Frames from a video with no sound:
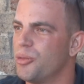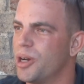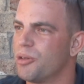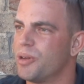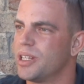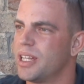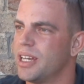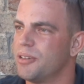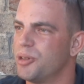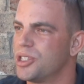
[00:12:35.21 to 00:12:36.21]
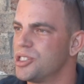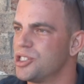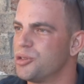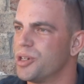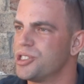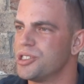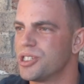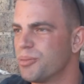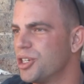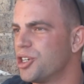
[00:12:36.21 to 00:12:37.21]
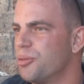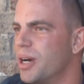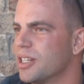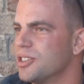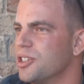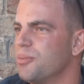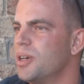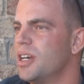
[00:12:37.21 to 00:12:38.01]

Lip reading: no matter what the situation is, I'm going to go back to them.